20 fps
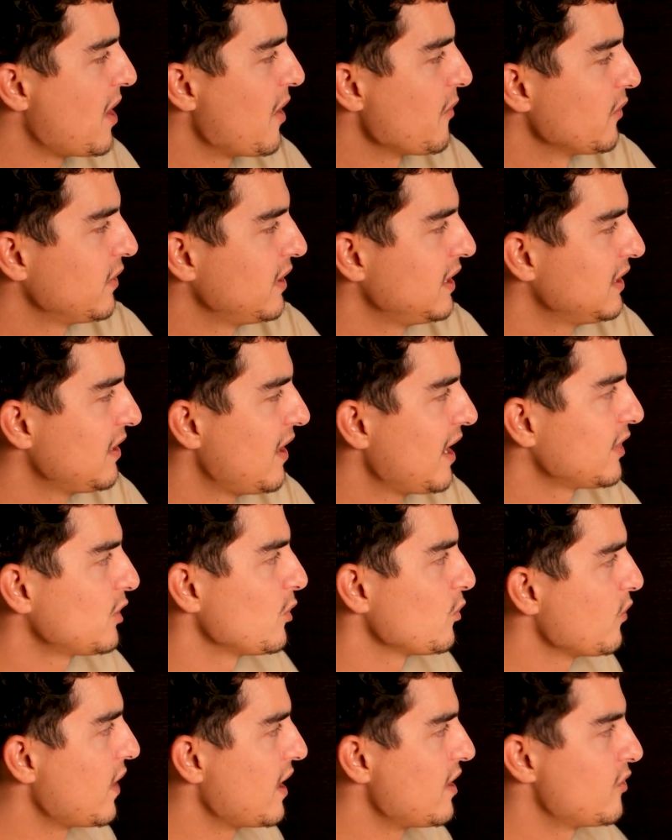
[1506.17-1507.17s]
I really like
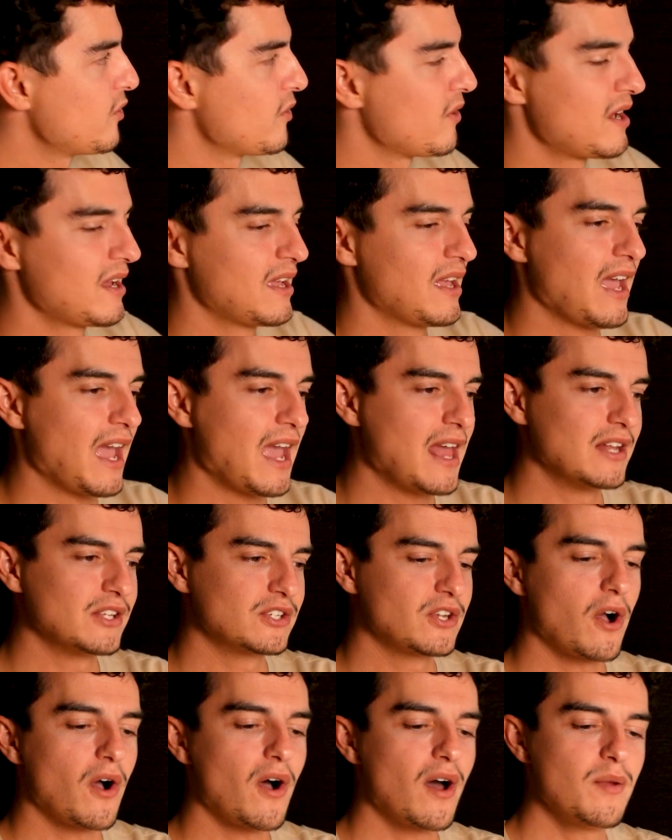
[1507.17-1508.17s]
the rendering, and
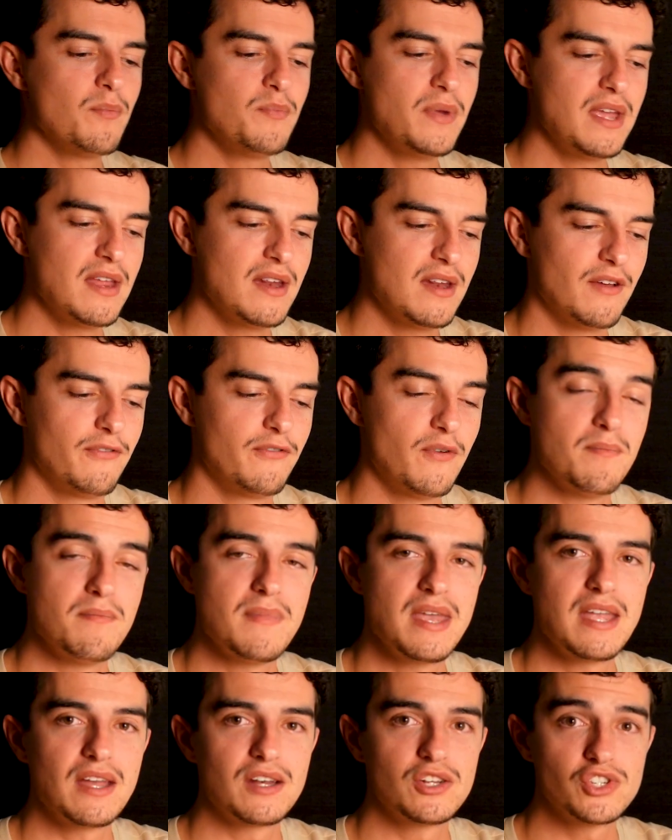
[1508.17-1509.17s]
it's kind of been, for
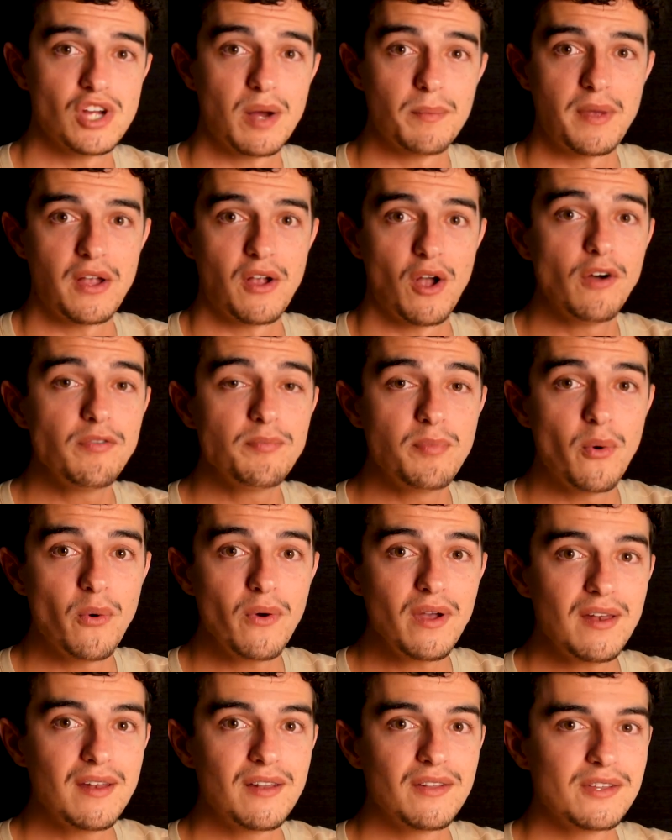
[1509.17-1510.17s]
me, a jumping off
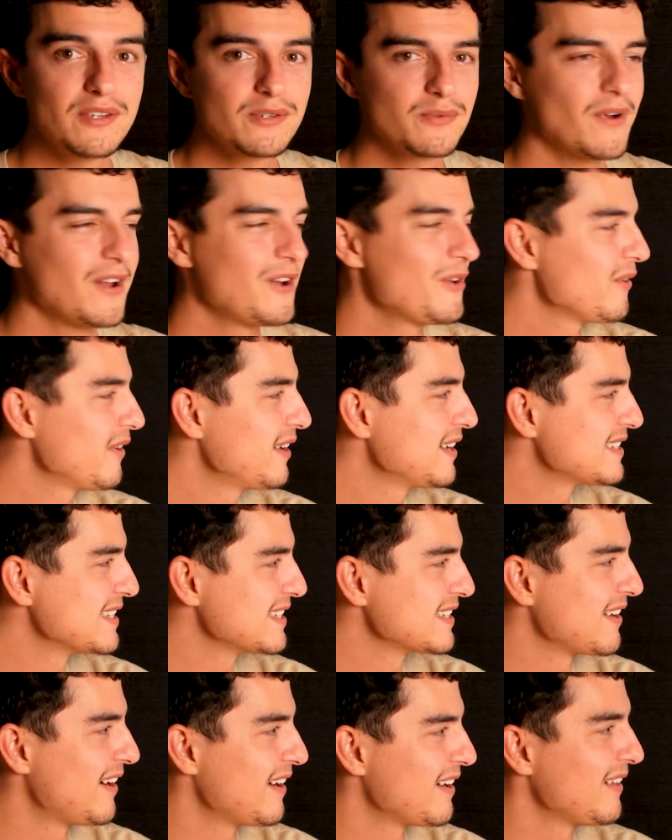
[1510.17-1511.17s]
point, this rendering, because
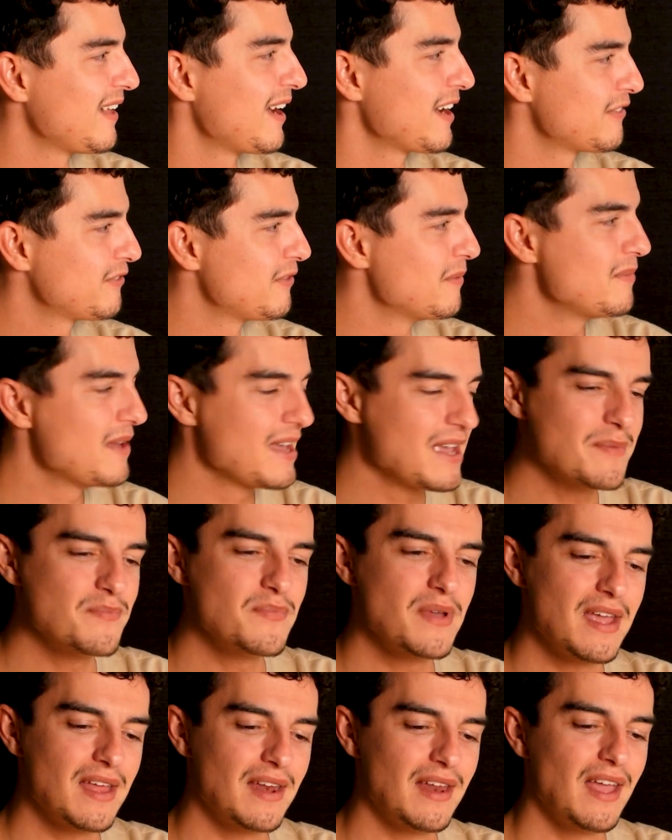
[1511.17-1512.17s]
it's kind of like, for me,
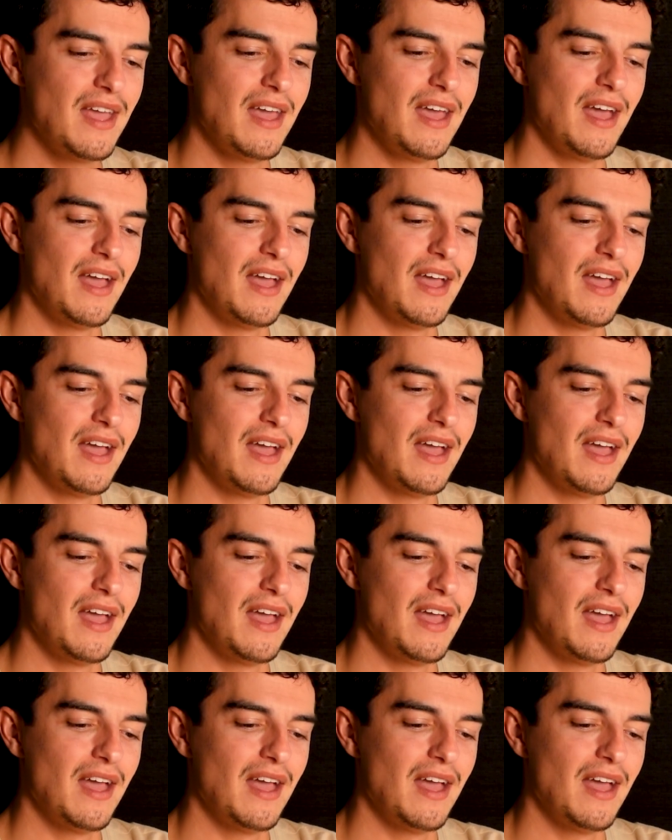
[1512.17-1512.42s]
been,